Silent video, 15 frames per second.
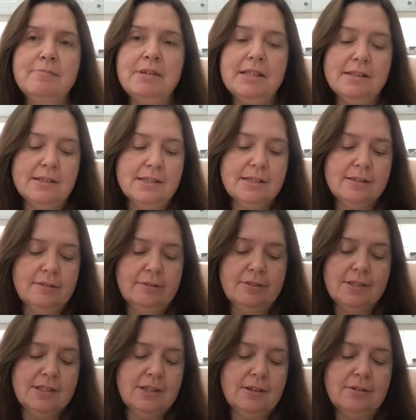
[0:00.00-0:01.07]
mittens,
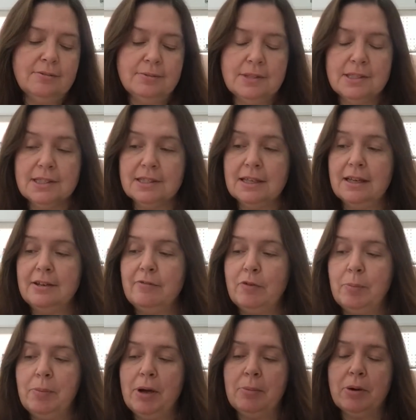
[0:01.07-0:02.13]
so it's kind of
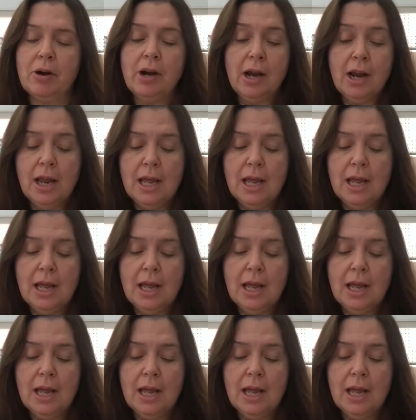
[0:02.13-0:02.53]
a bummer.